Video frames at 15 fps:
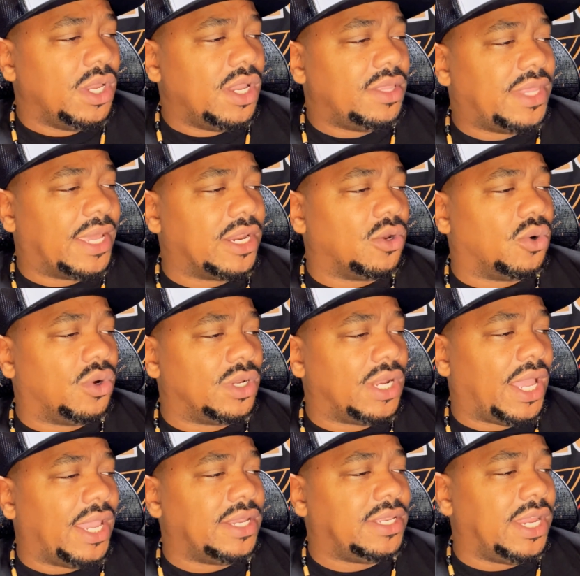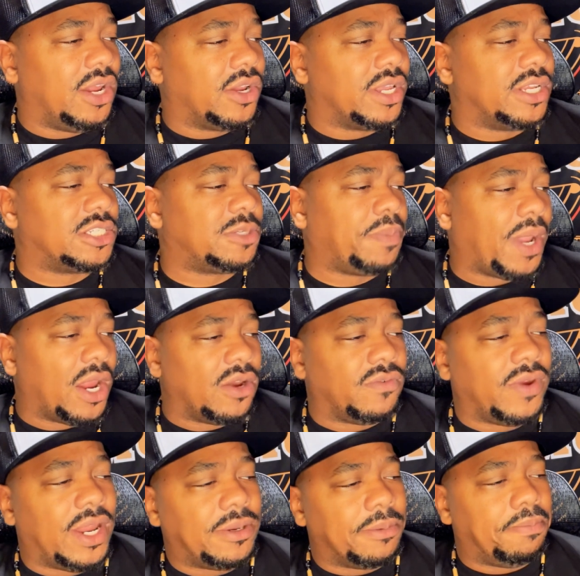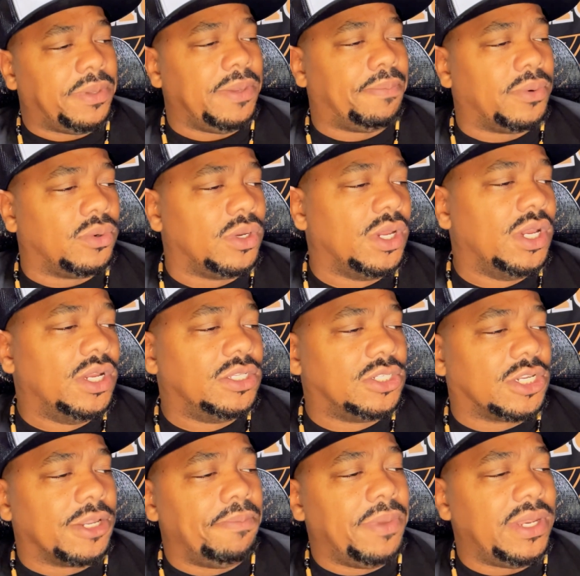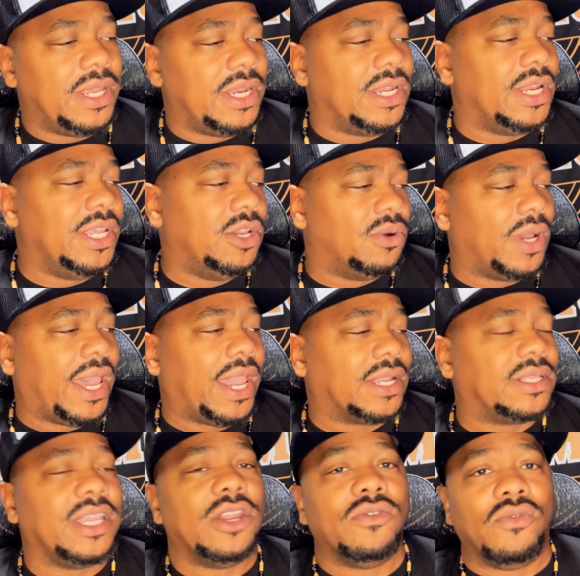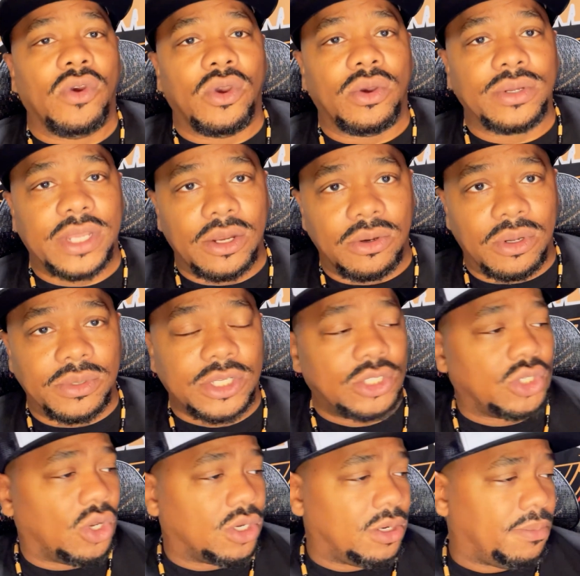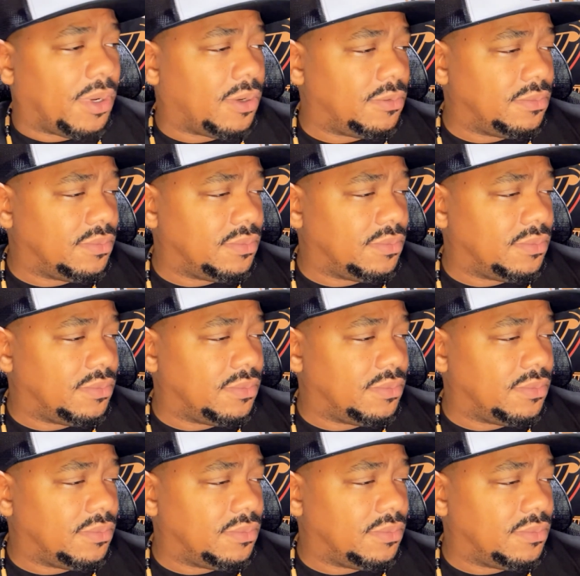that an online dare can inspire random people to commit an illegal act. They're wrong. They don't know what they're talking about.